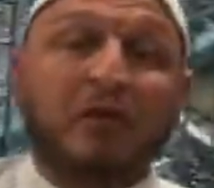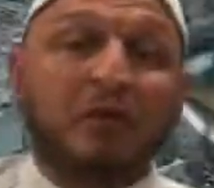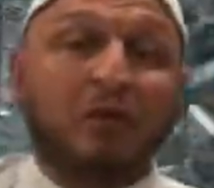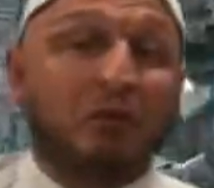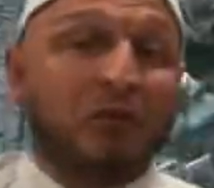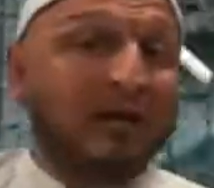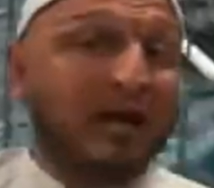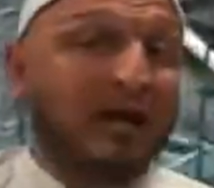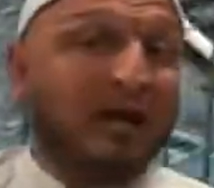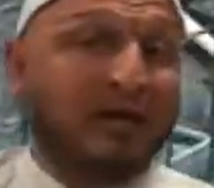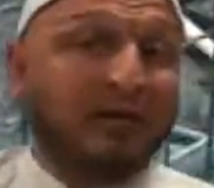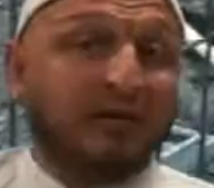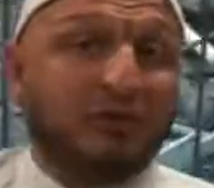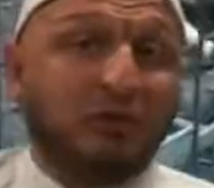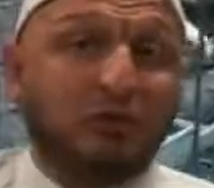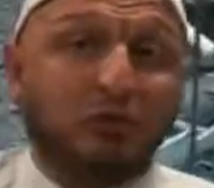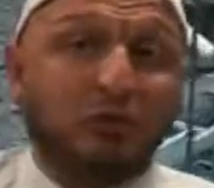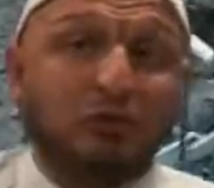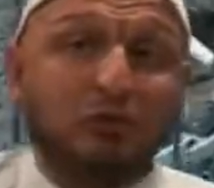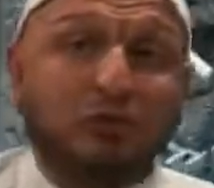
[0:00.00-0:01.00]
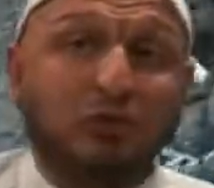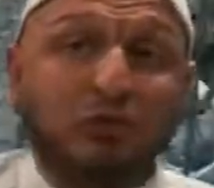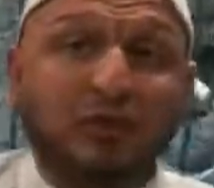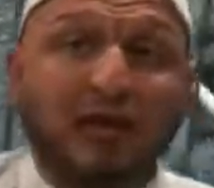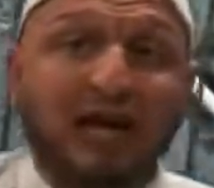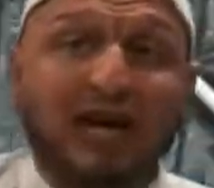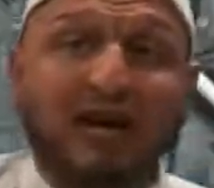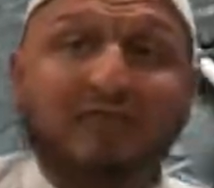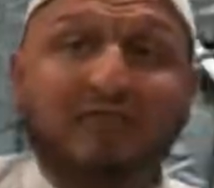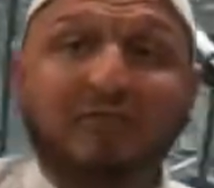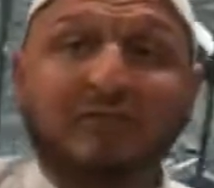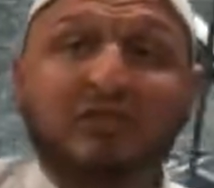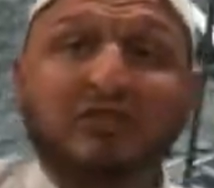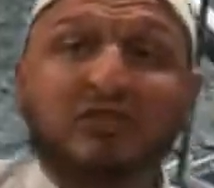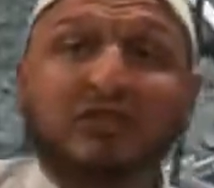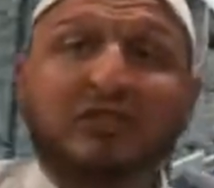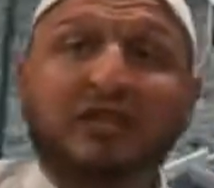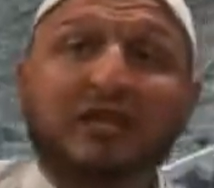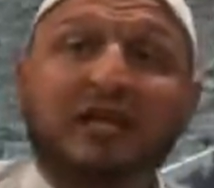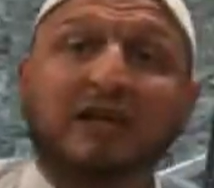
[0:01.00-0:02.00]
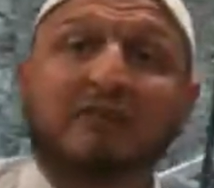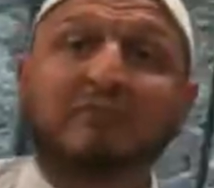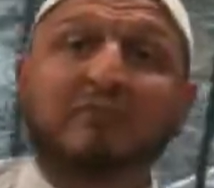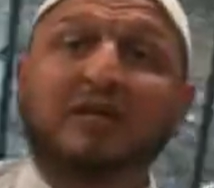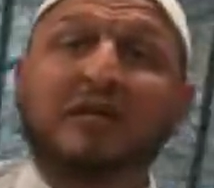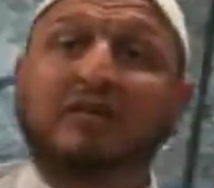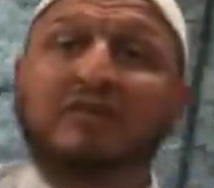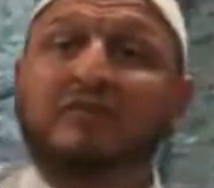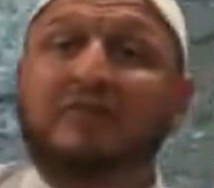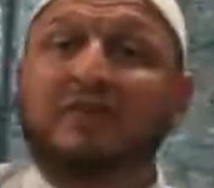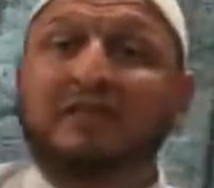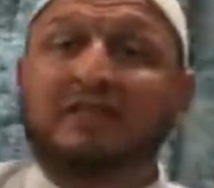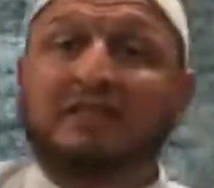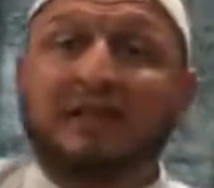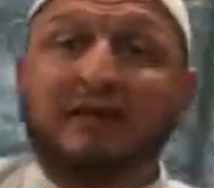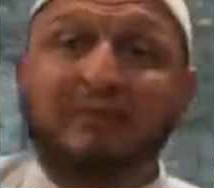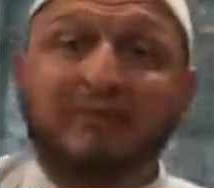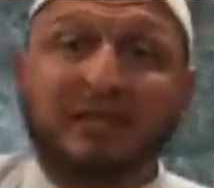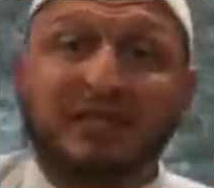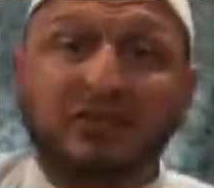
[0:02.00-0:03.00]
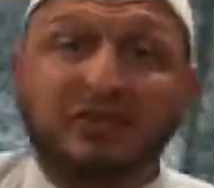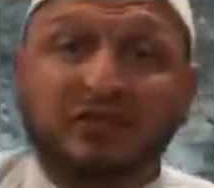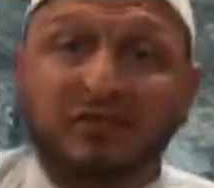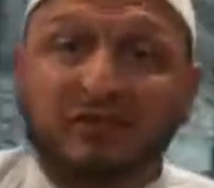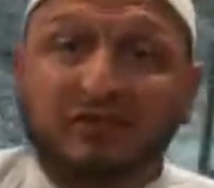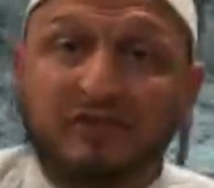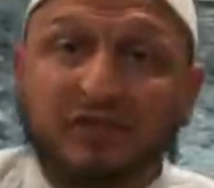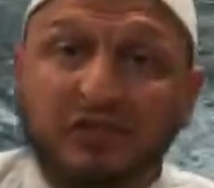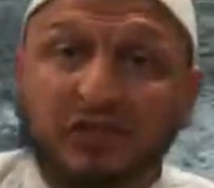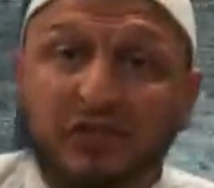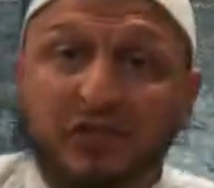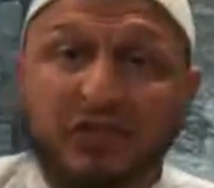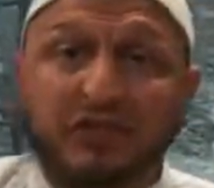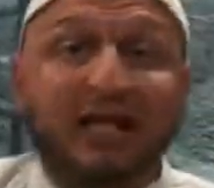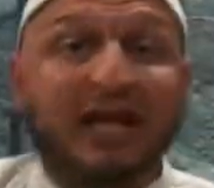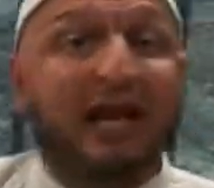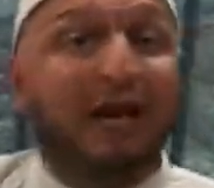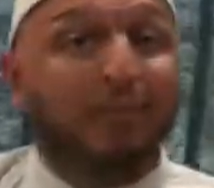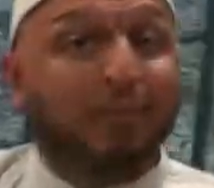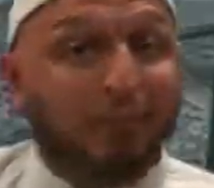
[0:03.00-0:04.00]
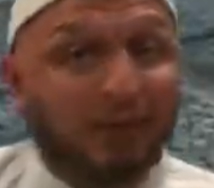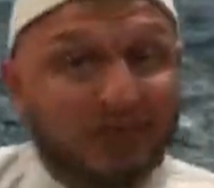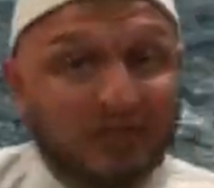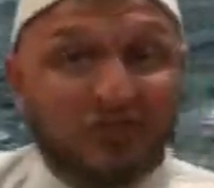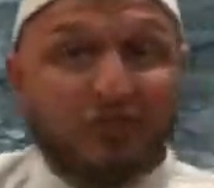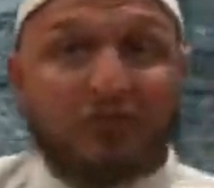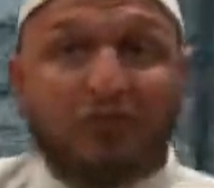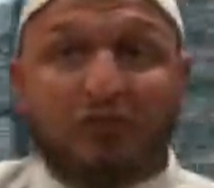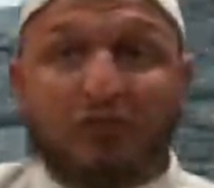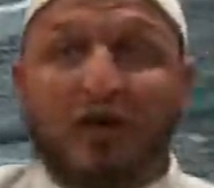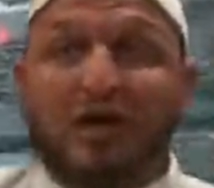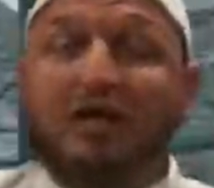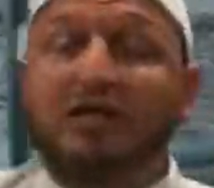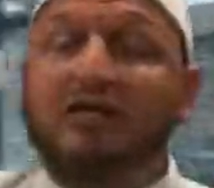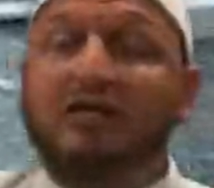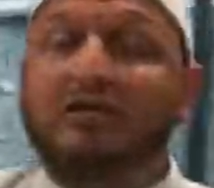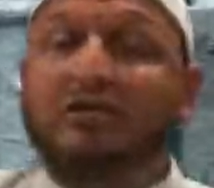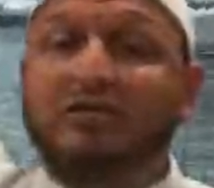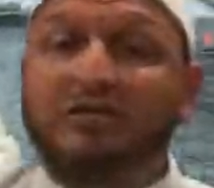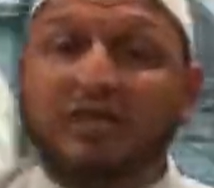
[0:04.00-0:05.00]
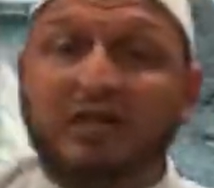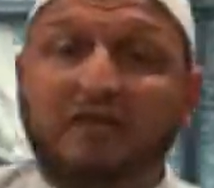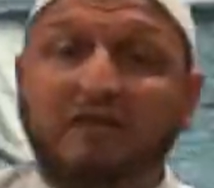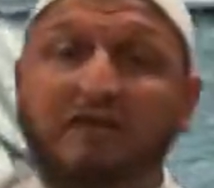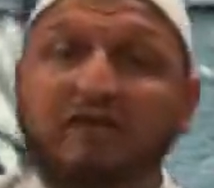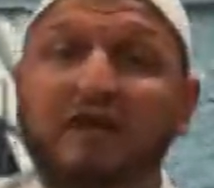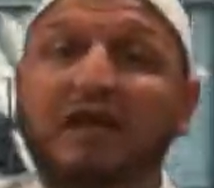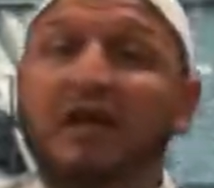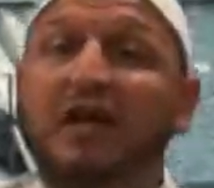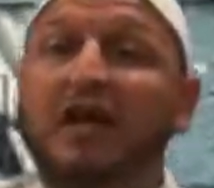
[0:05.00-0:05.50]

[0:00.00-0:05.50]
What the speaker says: We had a two and a half months delay because of contamination of the dirt and plus the rock itself.